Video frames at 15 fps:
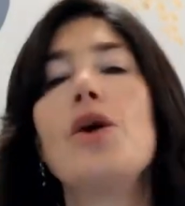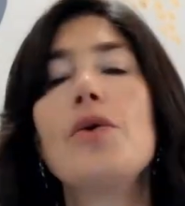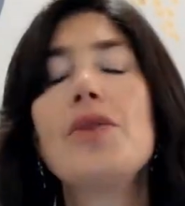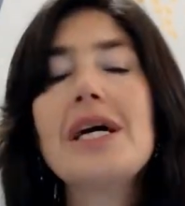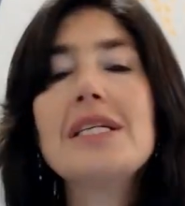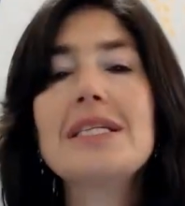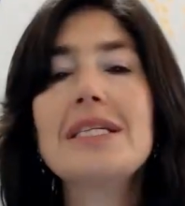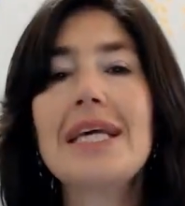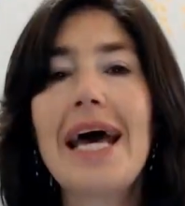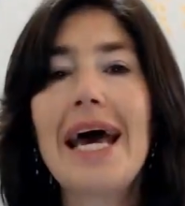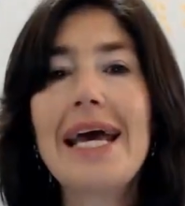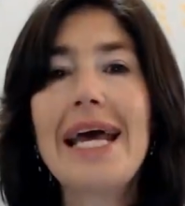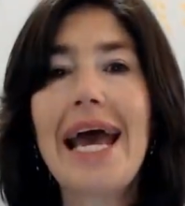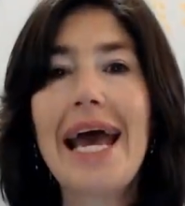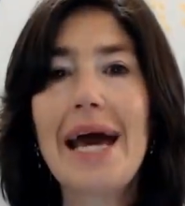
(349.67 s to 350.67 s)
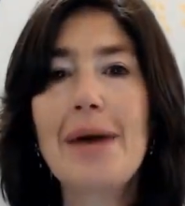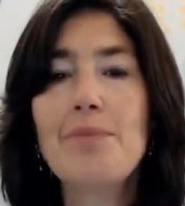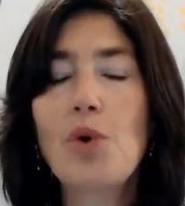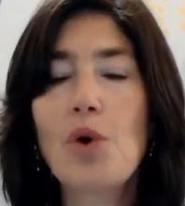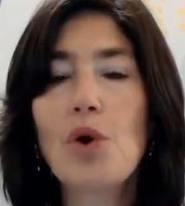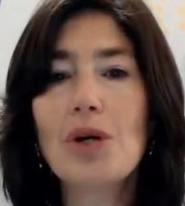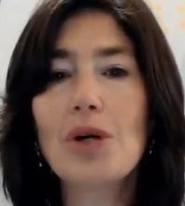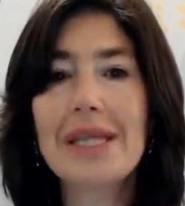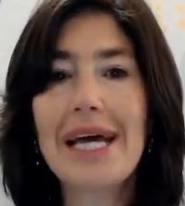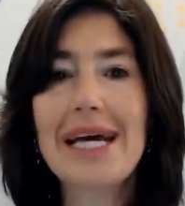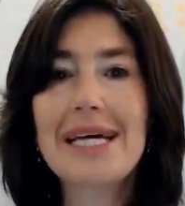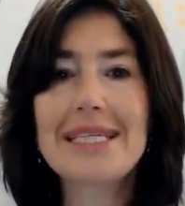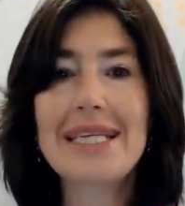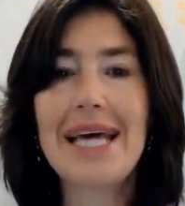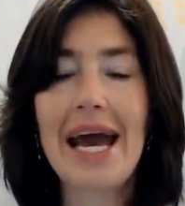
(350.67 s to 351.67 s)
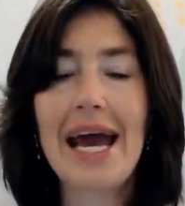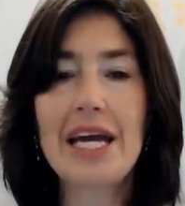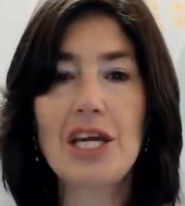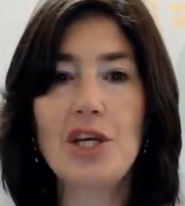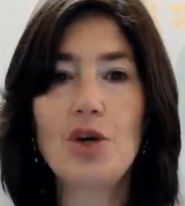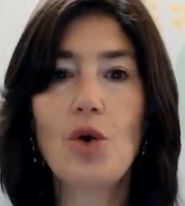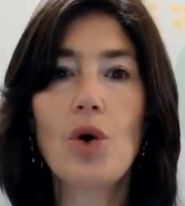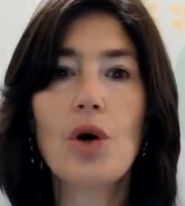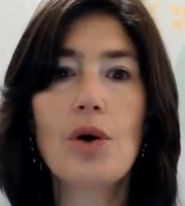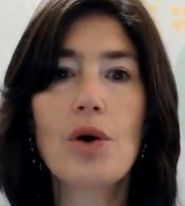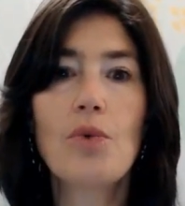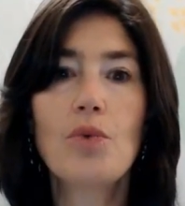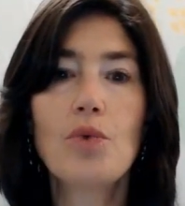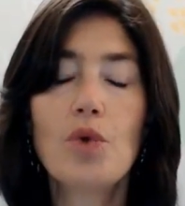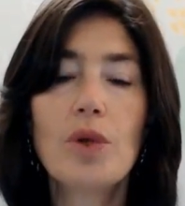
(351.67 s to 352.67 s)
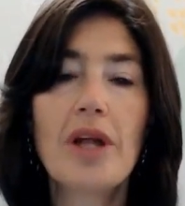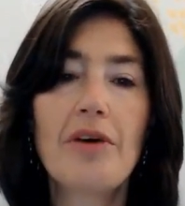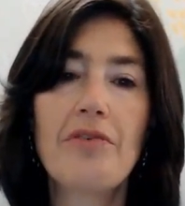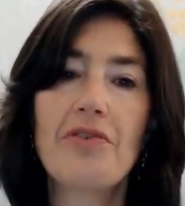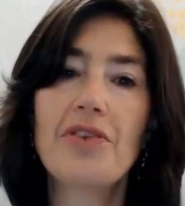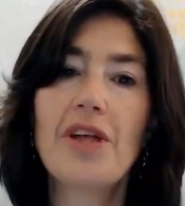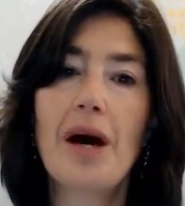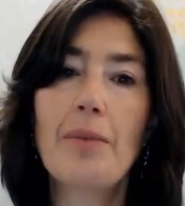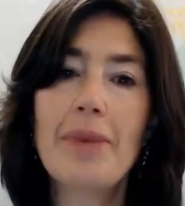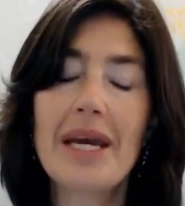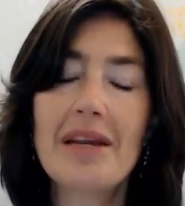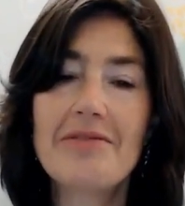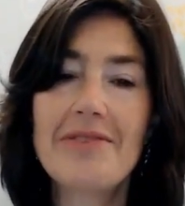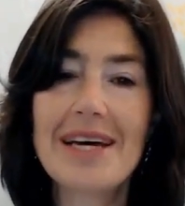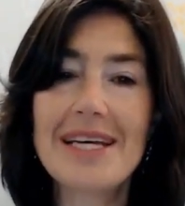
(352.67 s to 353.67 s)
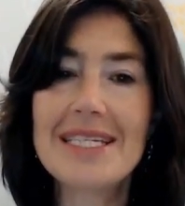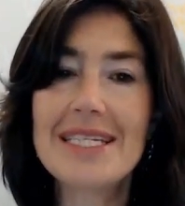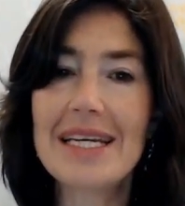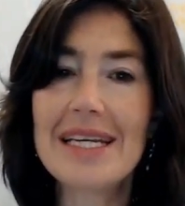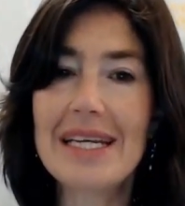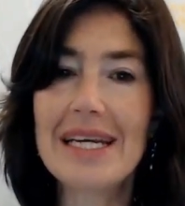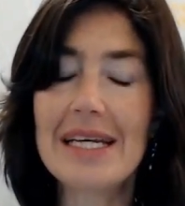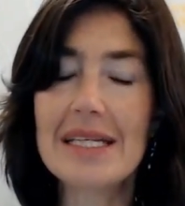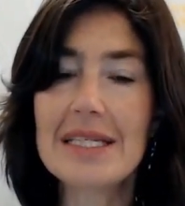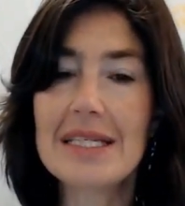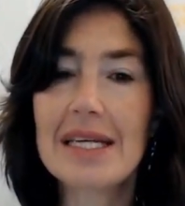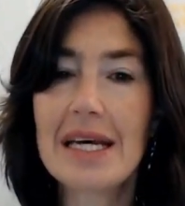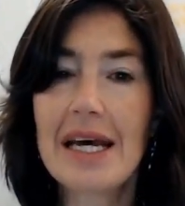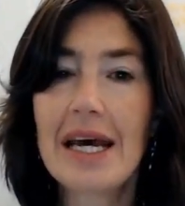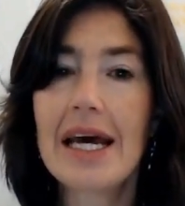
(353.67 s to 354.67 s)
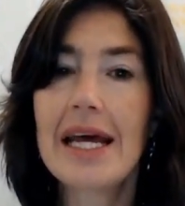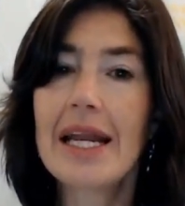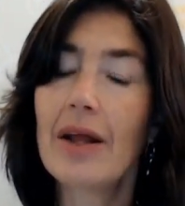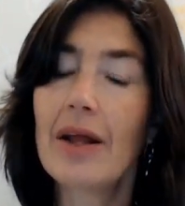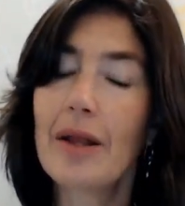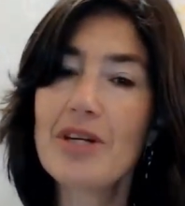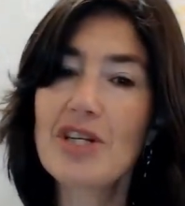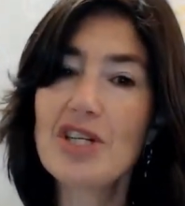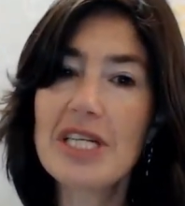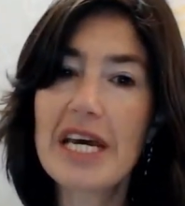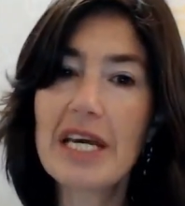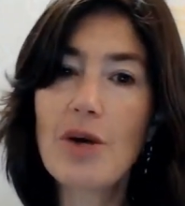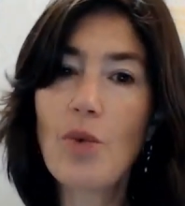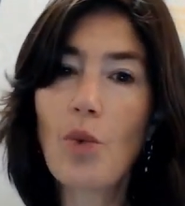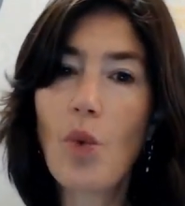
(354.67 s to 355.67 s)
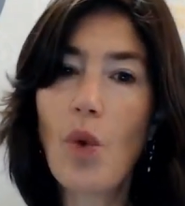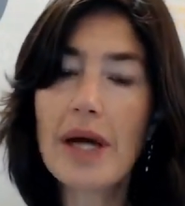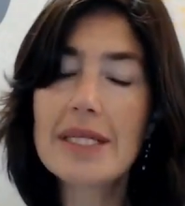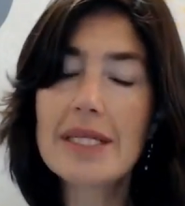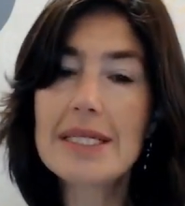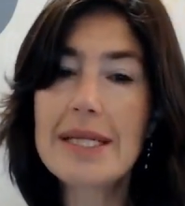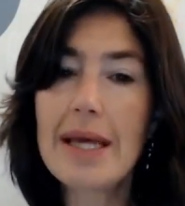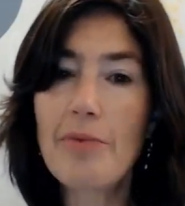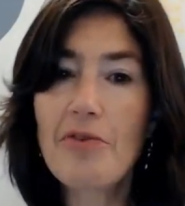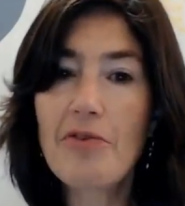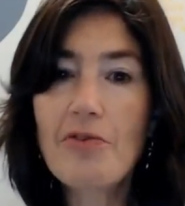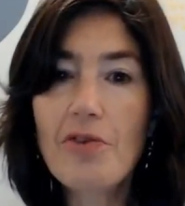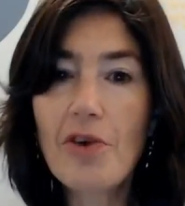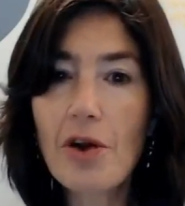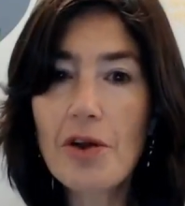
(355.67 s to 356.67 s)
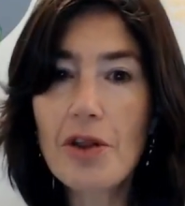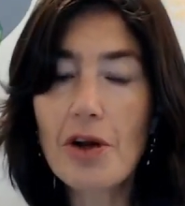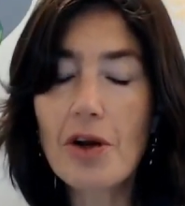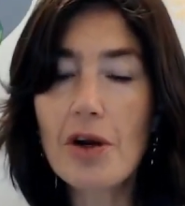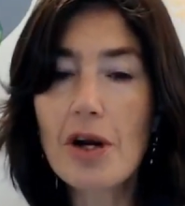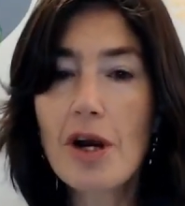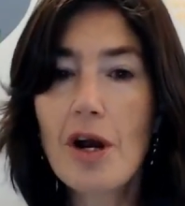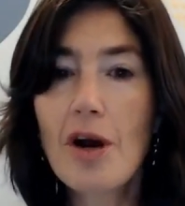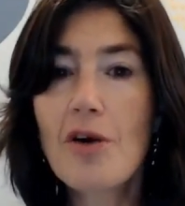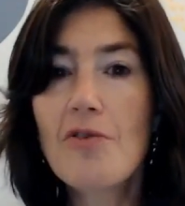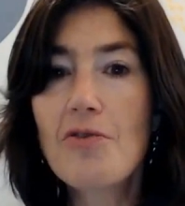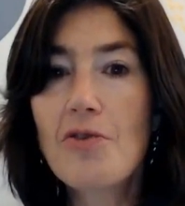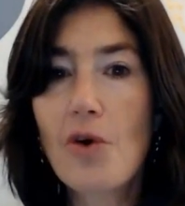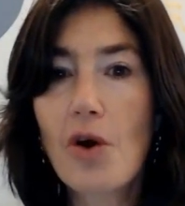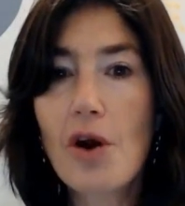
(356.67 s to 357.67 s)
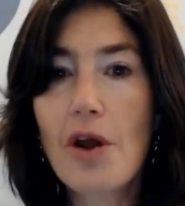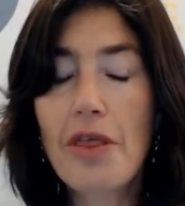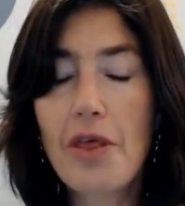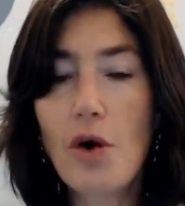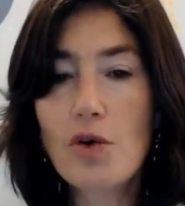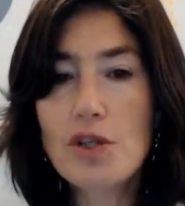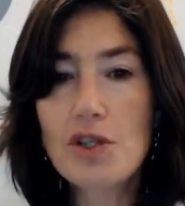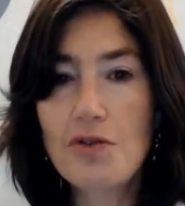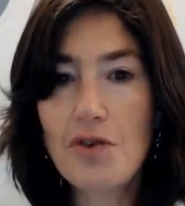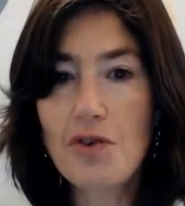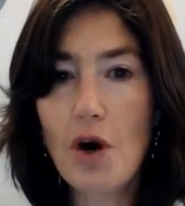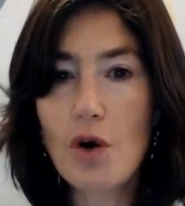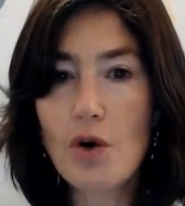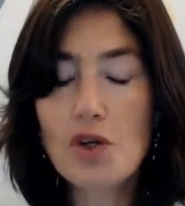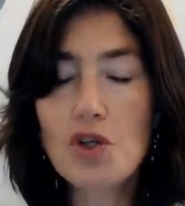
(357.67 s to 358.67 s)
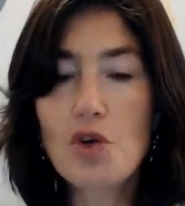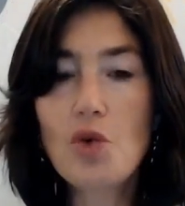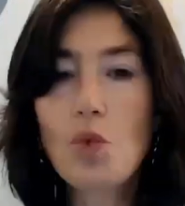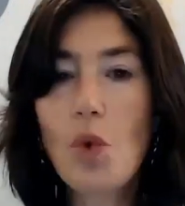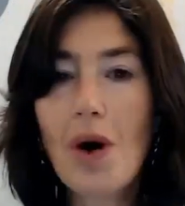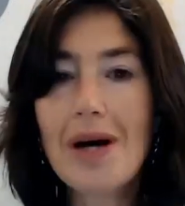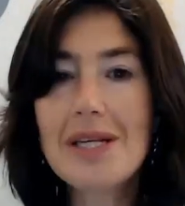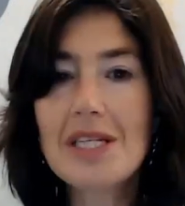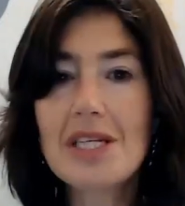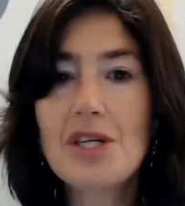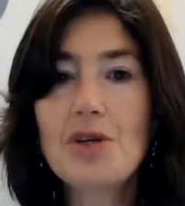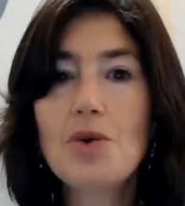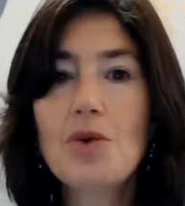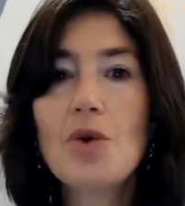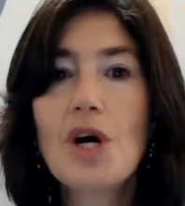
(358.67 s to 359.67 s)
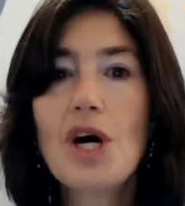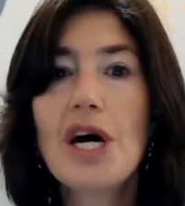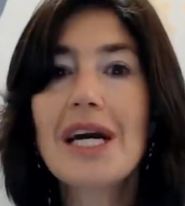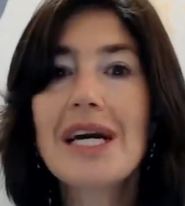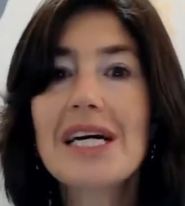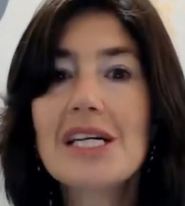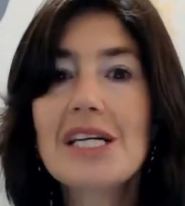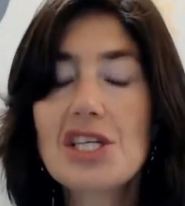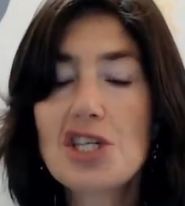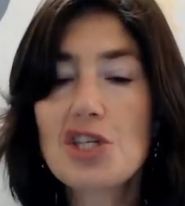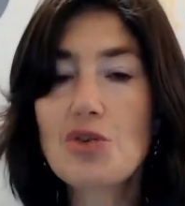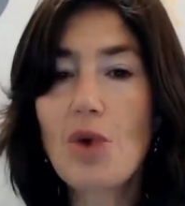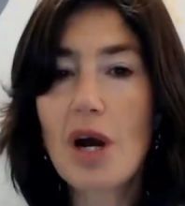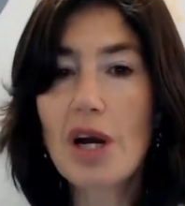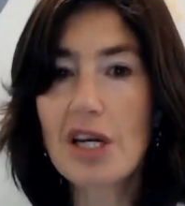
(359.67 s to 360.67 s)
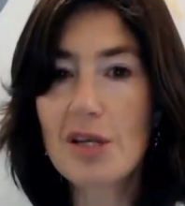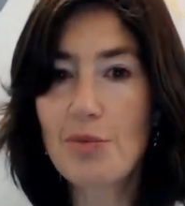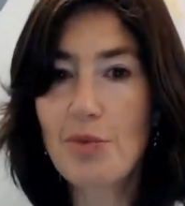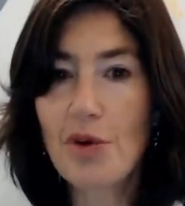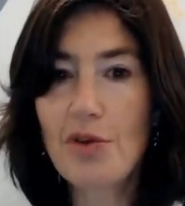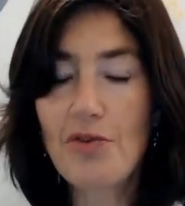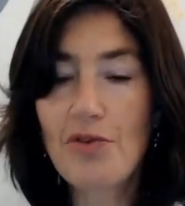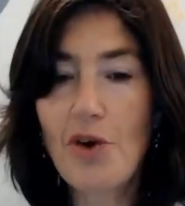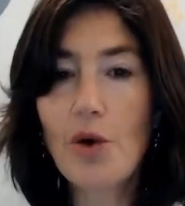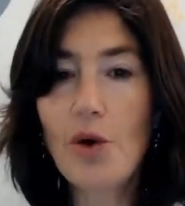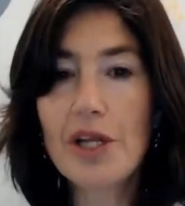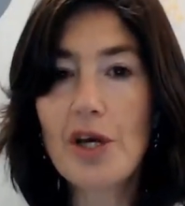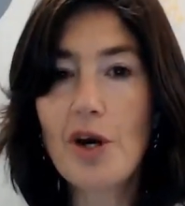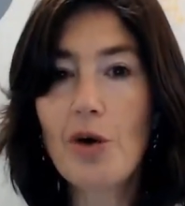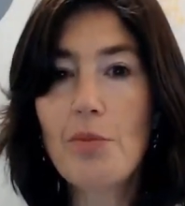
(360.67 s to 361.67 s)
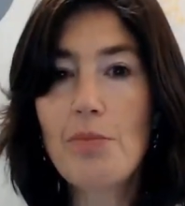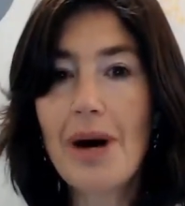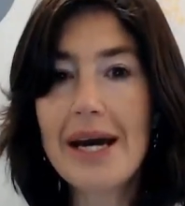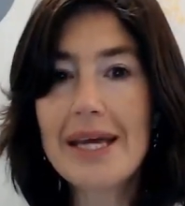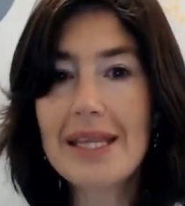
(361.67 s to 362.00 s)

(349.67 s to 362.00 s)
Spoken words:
that's more or less at your rule of thumb investing needs. Now, let me just take it one step further for those folks who want to construct the portfolio by